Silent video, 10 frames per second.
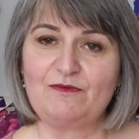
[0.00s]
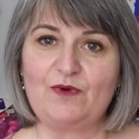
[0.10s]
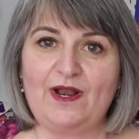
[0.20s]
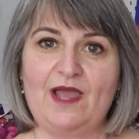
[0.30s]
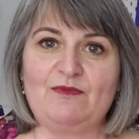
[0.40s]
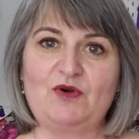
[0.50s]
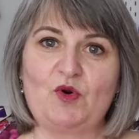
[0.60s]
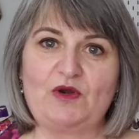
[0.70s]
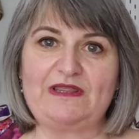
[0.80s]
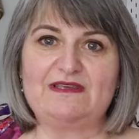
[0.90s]
When I'm
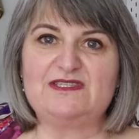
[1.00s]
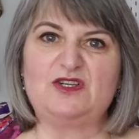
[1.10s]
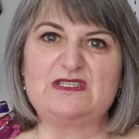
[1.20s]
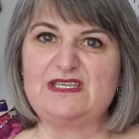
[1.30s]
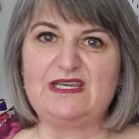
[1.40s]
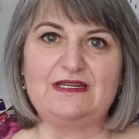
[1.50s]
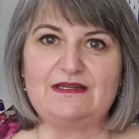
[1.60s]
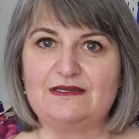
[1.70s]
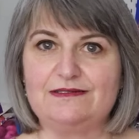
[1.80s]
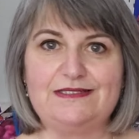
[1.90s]
recording this, you'll see it
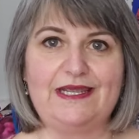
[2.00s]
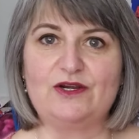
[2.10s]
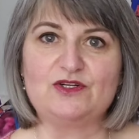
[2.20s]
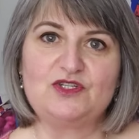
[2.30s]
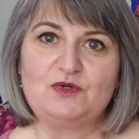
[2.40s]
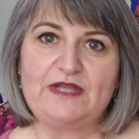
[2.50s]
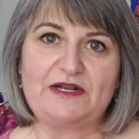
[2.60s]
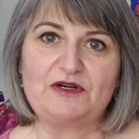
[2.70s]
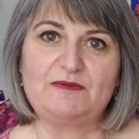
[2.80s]
a day or two later,